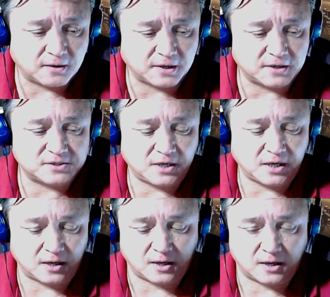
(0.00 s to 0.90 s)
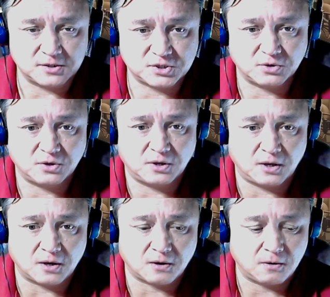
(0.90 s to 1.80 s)
Like I say, I can show you
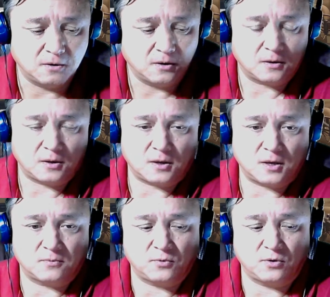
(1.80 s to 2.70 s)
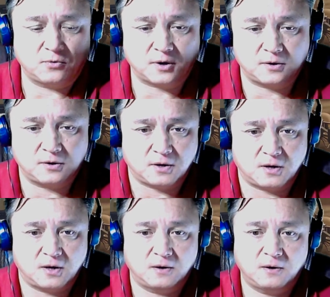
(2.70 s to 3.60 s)
here real quick
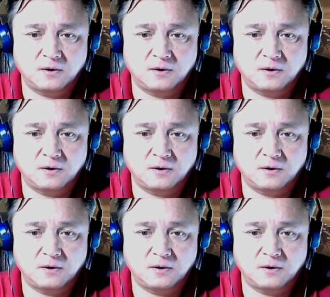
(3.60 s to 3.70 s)
on